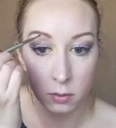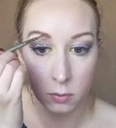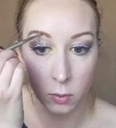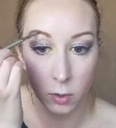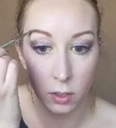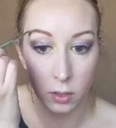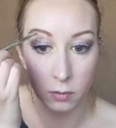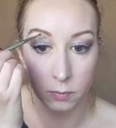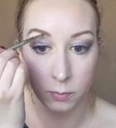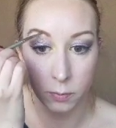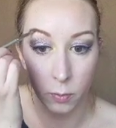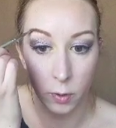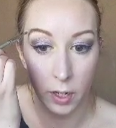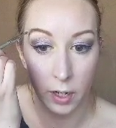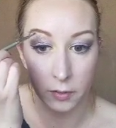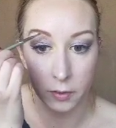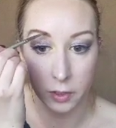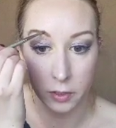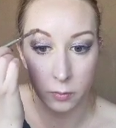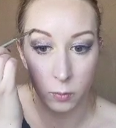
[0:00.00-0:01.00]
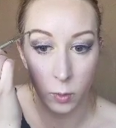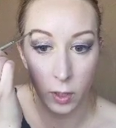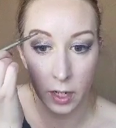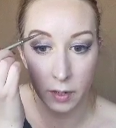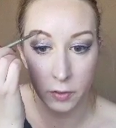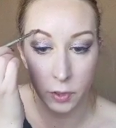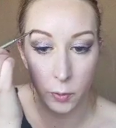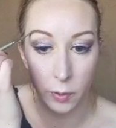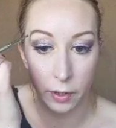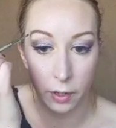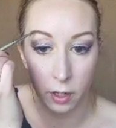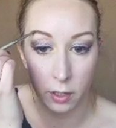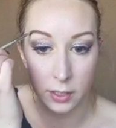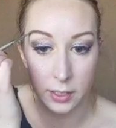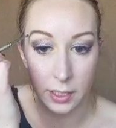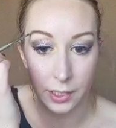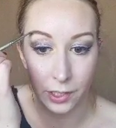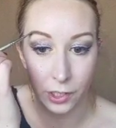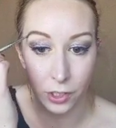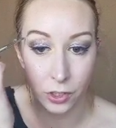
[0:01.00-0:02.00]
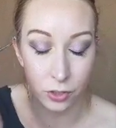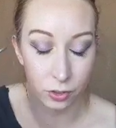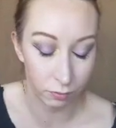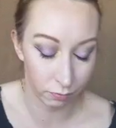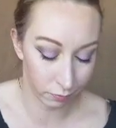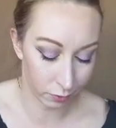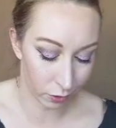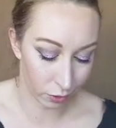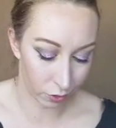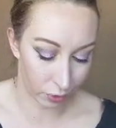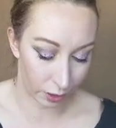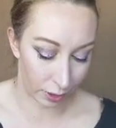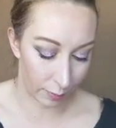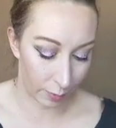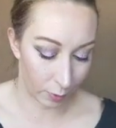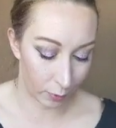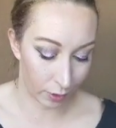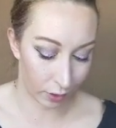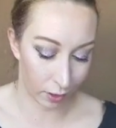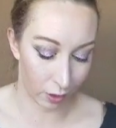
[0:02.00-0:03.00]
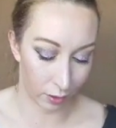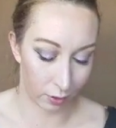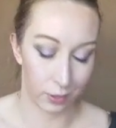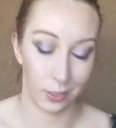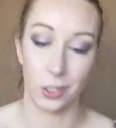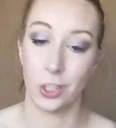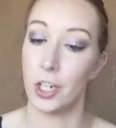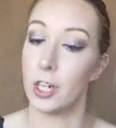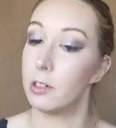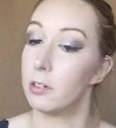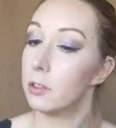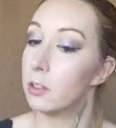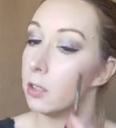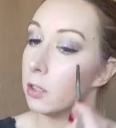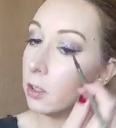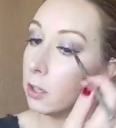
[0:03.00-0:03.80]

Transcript: Well, whatever you want to call it. It's like a cream. I wouldn't call it a gel.